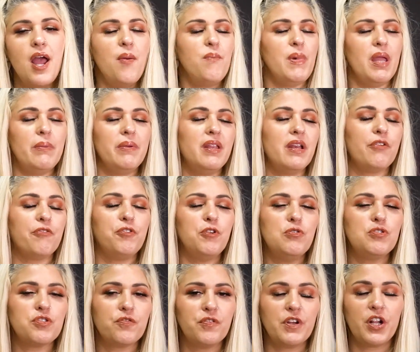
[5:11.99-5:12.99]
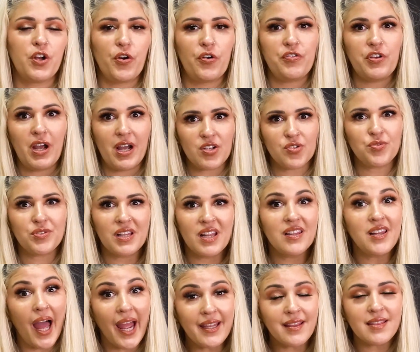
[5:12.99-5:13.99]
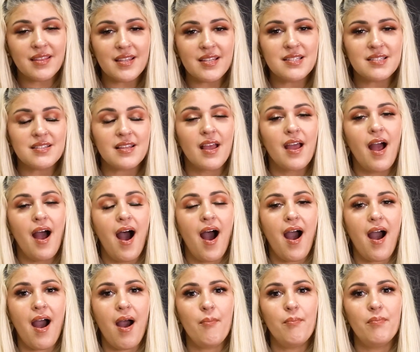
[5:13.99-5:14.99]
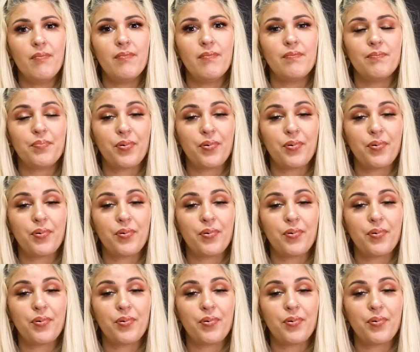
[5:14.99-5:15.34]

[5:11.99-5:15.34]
Maybe in a future video, if you guys really like this um,